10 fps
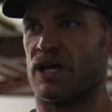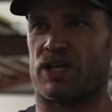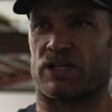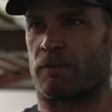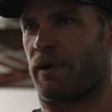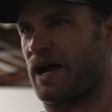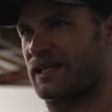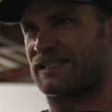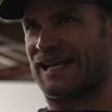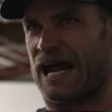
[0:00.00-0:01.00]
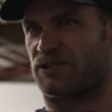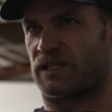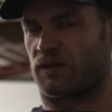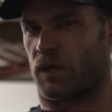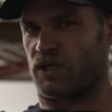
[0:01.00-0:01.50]
your body is naturally
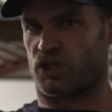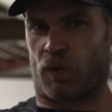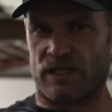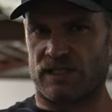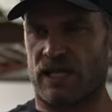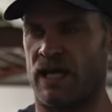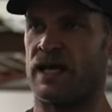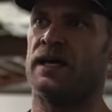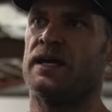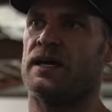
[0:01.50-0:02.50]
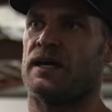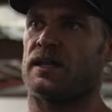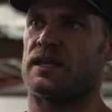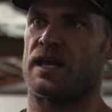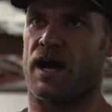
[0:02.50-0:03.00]
gonna wanna twist.
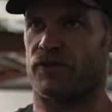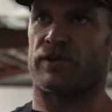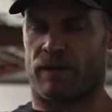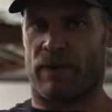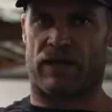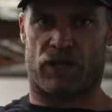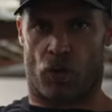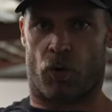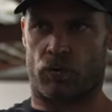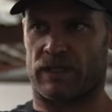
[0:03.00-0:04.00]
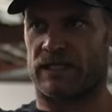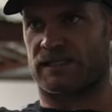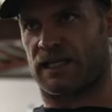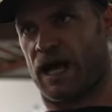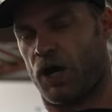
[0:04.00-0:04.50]
The other dumbbell that you're holding
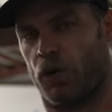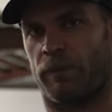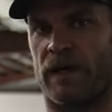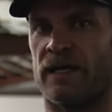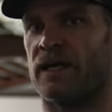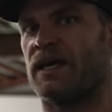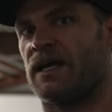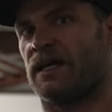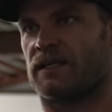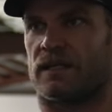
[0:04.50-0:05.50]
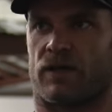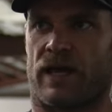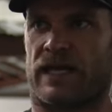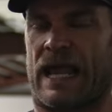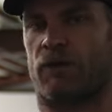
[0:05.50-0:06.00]
is gonna help, you know,
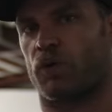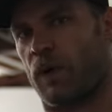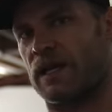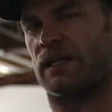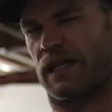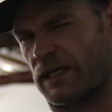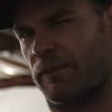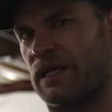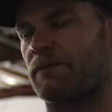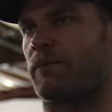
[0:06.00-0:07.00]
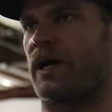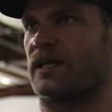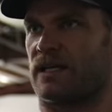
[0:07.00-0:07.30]
that counterweight a little bit, but